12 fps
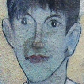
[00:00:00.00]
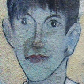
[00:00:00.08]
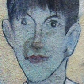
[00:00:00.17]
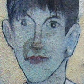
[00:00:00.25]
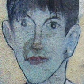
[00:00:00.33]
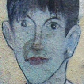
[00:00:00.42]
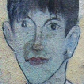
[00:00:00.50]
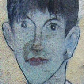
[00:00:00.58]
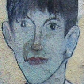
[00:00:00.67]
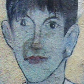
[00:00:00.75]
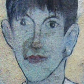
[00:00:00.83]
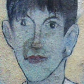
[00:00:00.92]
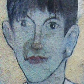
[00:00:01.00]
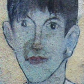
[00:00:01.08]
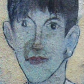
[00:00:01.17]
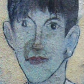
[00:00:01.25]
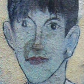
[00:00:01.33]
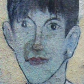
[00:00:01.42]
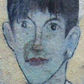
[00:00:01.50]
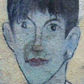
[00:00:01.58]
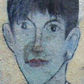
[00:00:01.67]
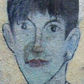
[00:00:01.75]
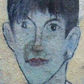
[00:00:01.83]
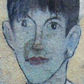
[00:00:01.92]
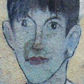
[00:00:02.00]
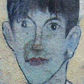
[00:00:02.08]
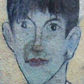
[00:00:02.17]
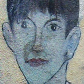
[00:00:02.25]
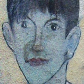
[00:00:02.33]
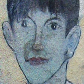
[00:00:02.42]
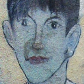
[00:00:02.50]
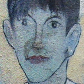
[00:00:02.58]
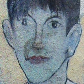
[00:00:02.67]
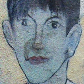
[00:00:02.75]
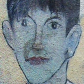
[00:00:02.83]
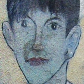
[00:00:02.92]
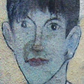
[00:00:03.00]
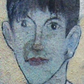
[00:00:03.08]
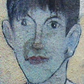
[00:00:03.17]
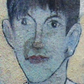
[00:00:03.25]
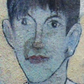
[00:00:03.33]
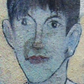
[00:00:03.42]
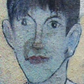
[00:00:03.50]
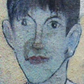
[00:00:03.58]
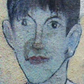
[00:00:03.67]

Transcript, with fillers: than the others, shook him from his paralysis. The tapping turned into